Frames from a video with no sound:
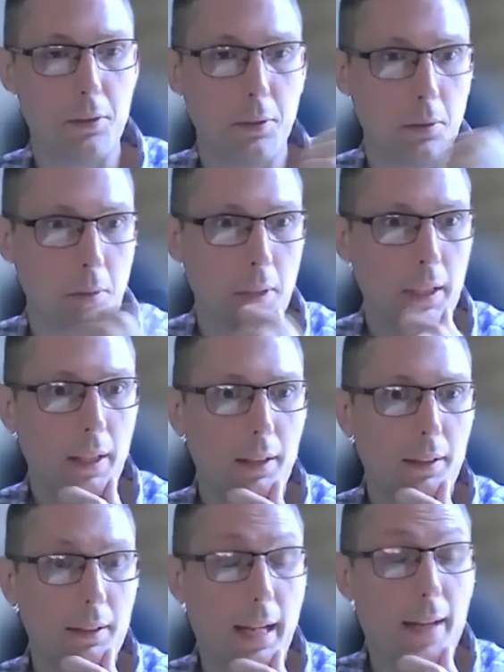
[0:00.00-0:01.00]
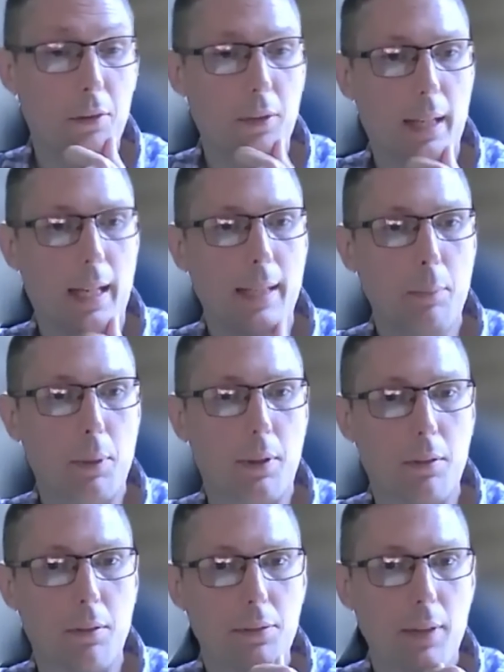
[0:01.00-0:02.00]
to actually
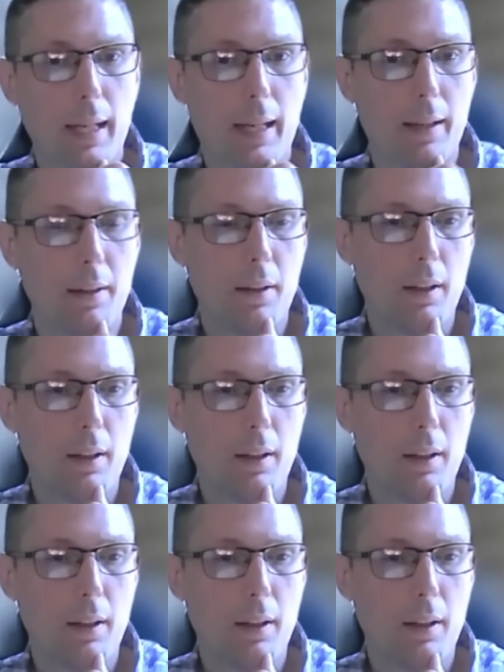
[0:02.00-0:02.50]
hyperinflate.